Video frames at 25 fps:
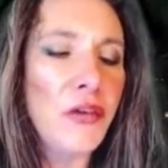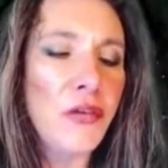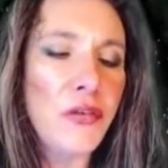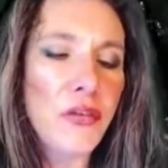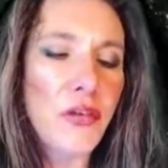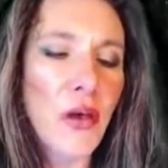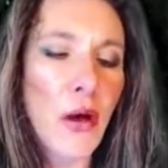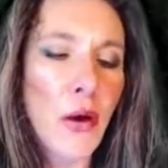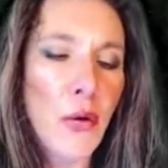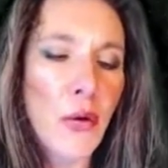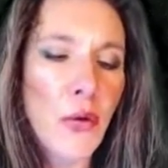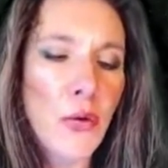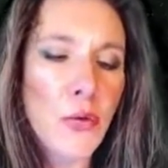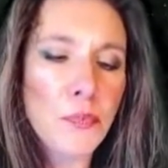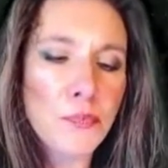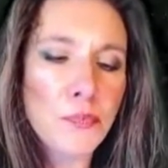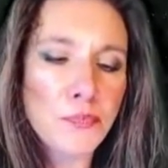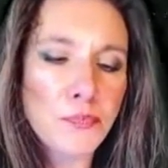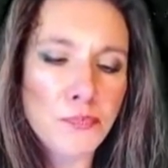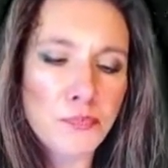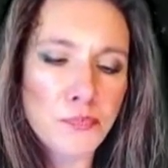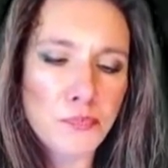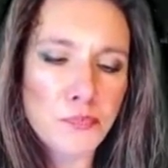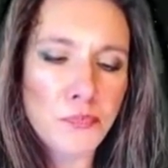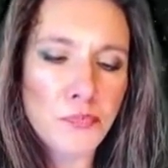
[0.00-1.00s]
so
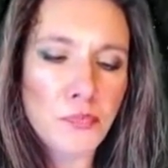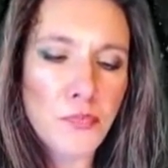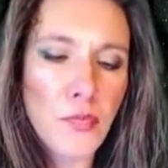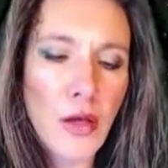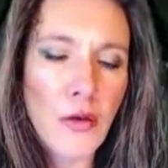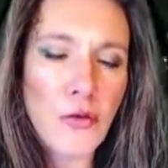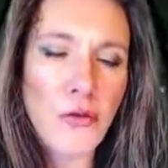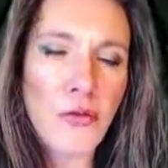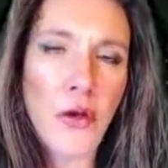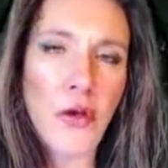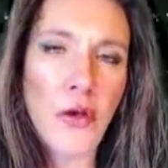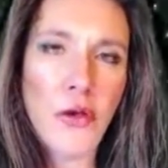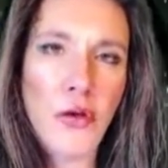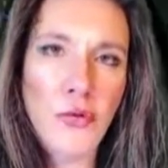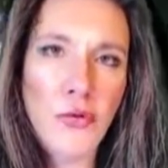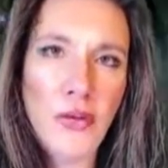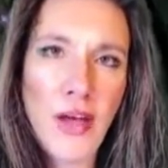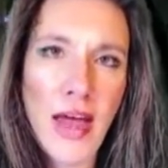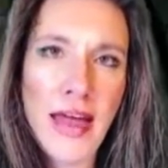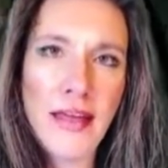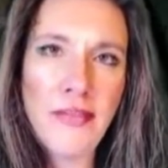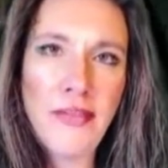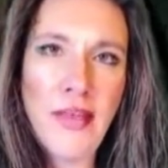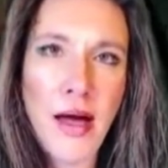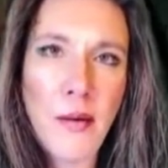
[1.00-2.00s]
you
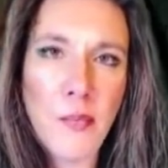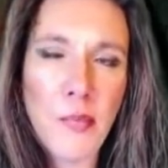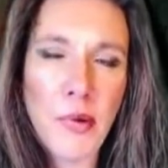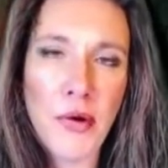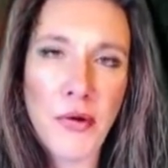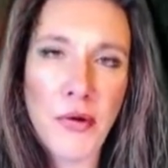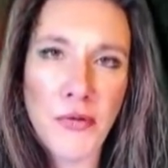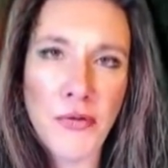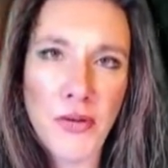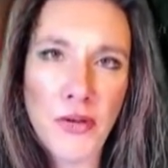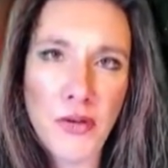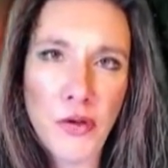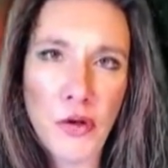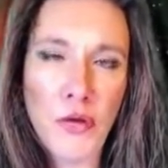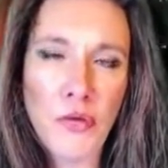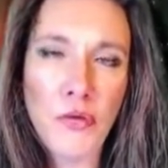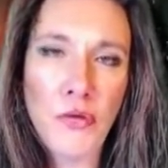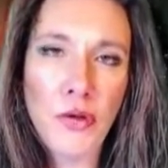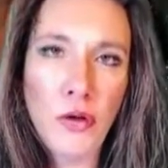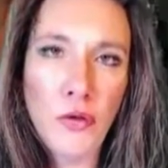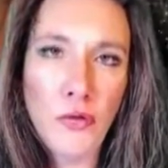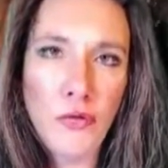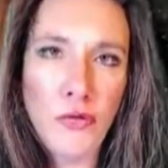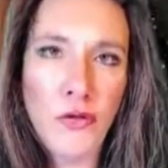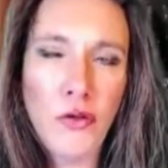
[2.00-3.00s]
take that person,
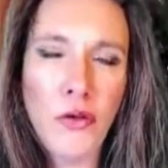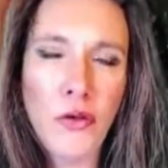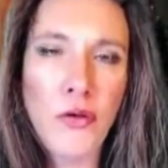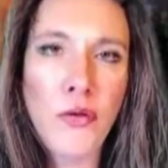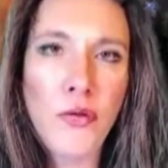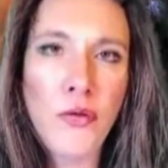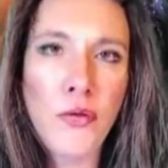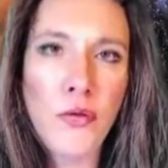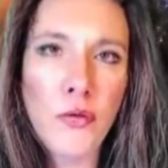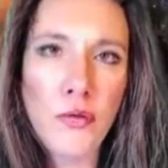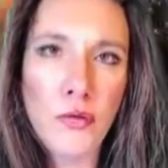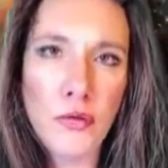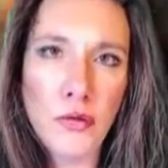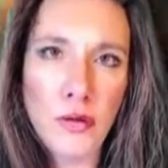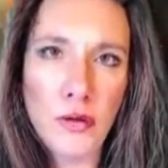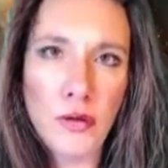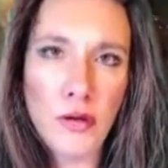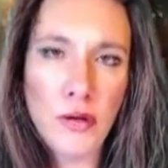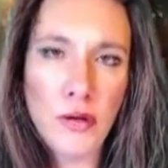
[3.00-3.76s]
you